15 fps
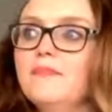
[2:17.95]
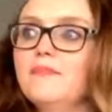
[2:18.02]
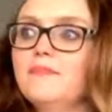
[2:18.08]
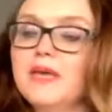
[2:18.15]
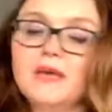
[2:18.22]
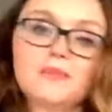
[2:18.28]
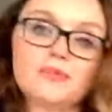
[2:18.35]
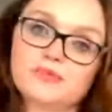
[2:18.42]

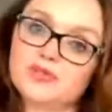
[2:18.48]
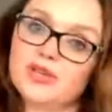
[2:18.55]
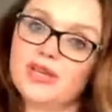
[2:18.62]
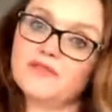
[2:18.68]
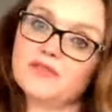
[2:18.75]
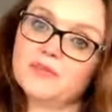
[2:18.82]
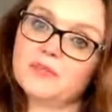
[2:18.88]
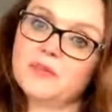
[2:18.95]
be able to
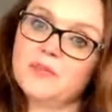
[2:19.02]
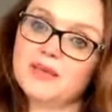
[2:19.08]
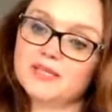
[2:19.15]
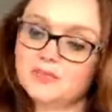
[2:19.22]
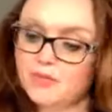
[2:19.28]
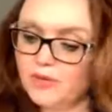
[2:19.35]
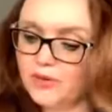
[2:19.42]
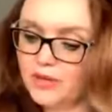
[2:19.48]
give them the best
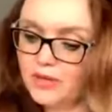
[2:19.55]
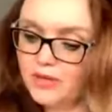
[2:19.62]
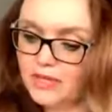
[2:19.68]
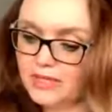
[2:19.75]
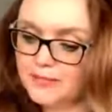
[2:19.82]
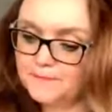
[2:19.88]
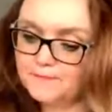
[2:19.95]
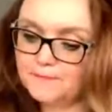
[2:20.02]
support that they
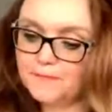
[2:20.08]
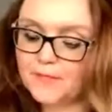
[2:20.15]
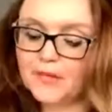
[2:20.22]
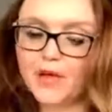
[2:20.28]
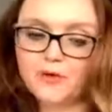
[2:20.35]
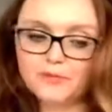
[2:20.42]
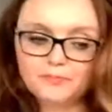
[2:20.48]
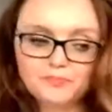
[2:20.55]
need. Now,